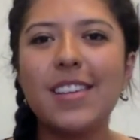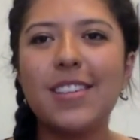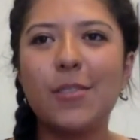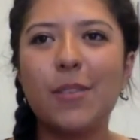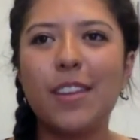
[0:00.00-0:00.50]

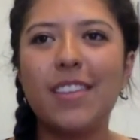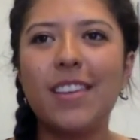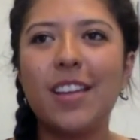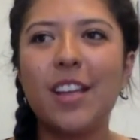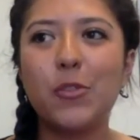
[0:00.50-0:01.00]
So I think
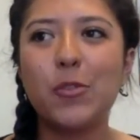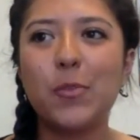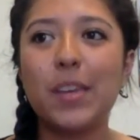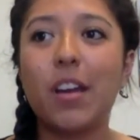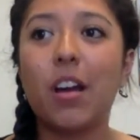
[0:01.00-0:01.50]
it'd almost
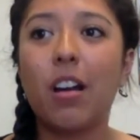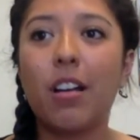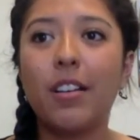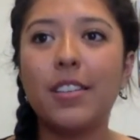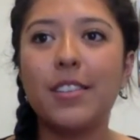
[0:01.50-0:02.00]
be
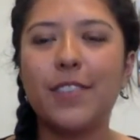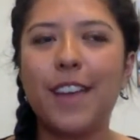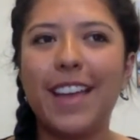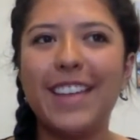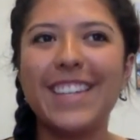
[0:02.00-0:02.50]
hard to
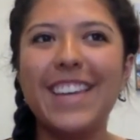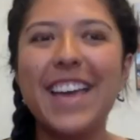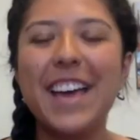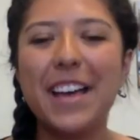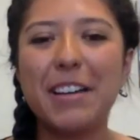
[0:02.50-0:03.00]
find
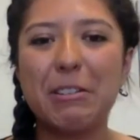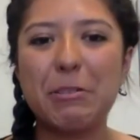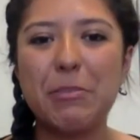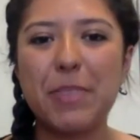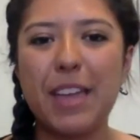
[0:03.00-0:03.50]
a
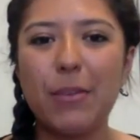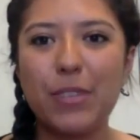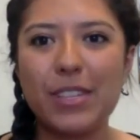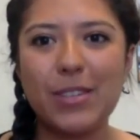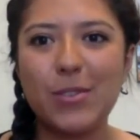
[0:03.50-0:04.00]
group that
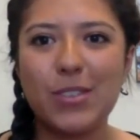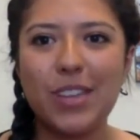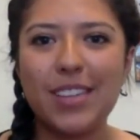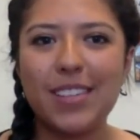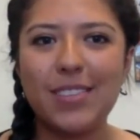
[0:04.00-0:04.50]
only
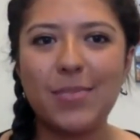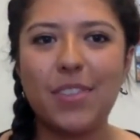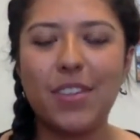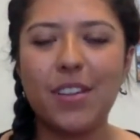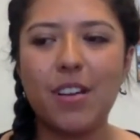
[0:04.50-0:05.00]
socializes
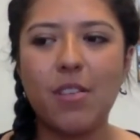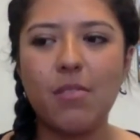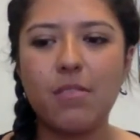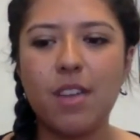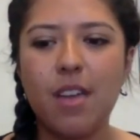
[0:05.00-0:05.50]
with their
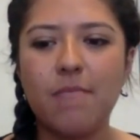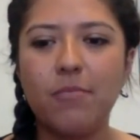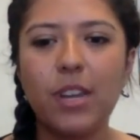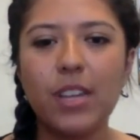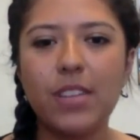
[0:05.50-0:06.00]
own
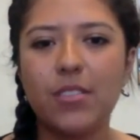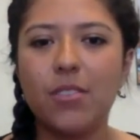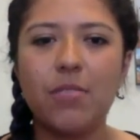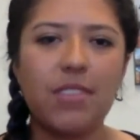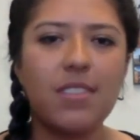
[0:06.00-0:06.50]
race or their
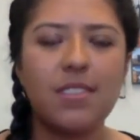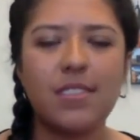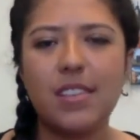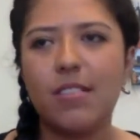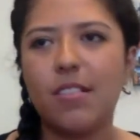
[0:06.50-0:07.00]
own
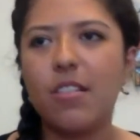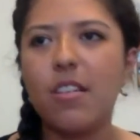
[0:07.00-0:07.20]
ethnicity or